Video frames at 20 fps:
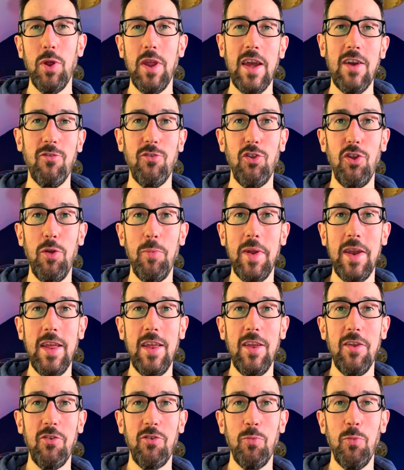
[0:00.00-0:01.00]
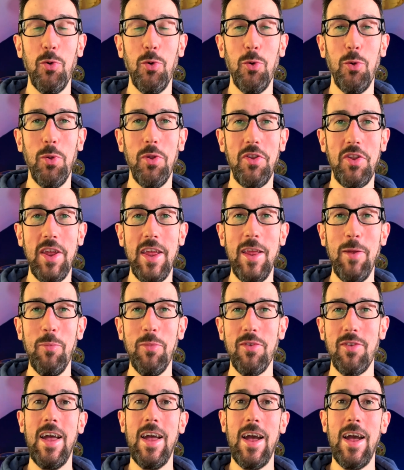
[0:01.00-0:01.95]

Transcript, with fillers: have too many small teams.